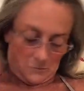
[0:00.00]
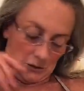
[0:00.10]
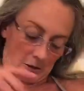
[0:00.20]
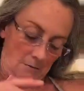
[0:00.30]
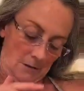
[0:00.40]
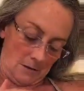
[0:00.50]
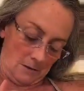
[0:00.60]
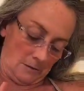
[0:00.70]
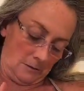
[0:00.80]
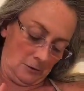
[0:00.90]
Sorry.
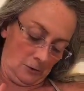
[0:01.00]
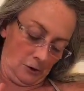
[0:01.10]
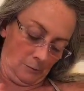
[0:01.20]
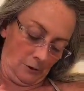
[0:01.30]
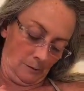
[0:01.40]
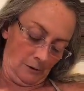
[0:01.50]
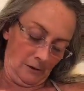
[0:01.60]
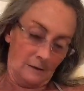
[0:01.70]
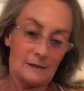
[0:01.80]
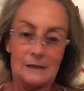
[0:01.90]
Here's your
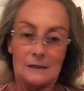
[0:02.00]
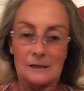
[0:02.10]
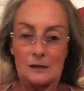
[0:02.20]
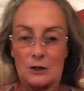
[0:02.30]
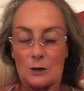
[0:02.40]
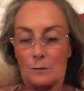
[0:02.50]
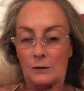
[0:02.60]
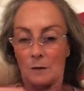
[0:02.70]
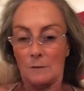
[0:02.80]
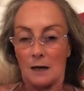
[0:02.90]
baby. So you
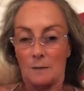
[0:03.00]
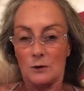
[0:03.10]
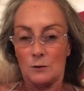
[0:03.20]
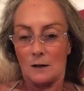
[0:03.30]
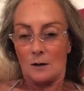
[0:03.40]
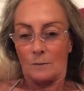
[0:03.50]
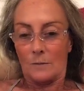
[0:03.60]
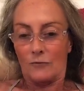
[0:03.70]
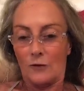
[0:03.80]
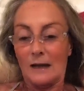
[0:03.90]
put them down
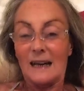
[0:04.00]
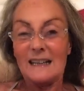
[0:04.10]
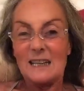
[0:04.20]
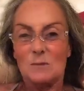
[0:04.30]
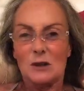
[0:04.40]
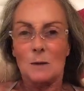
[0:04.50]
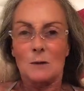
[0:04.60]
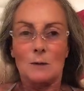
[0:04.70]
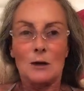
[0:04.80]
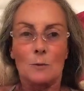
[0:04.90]
for the ladies, put them
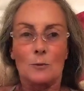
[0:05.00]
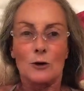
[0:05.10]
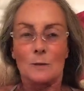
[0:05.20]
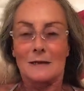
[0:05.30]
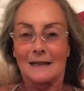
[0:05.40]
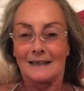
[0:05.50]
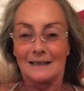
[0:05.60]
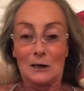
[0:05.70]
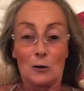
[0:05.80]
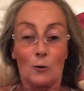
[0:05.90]
between your boobs
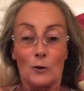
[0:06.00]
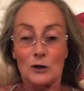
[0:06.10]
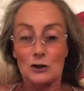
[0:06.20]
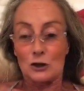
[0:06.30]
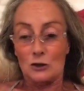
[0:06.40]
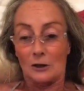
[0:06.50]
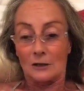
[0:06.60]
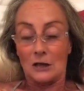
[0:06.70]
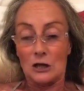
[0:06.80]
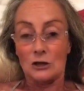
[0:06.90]
or in your shirt. You got a
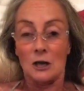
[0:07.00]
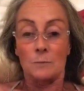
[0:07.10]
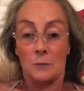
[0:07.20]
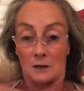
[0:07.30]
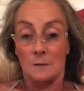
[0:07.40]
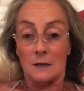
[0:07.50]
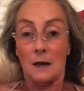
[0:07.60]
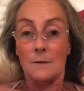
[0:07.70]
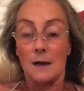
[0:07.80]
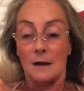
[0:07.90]
t-shirt, put them
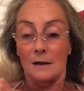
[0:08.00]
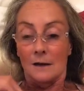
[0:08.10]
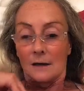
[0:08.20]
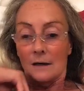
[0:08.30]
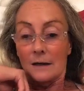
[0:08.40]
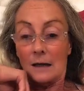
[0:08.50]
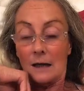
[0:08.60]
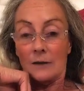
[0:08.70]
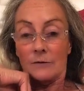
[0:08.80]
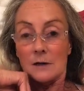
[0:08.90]
down there. They
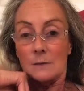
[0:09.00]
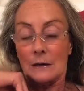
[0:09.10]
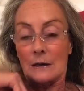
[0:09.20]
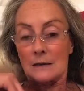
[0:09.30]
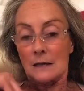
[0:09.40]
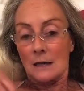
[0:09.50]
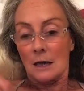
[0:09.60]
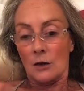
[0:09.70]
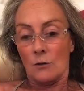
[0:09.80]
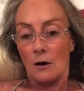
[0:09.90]
love it because they're
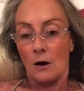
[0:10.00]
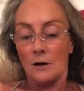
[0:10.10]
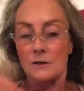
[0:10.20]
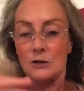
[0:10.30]
near your heart.